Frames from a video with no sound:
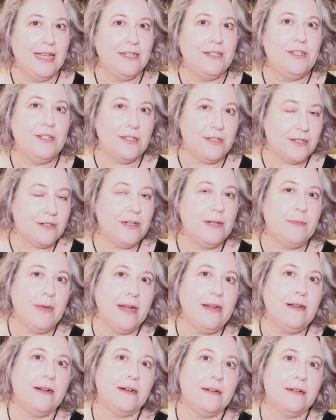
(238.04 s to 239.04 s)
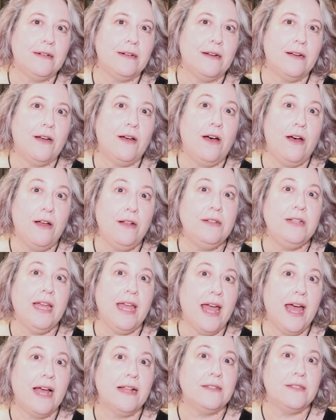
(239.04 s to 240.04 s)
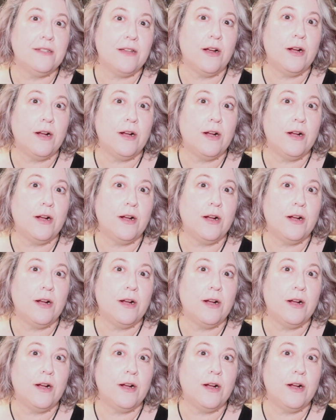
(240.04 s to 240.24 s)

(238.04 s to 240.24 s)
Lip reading: Just a reminder, all cats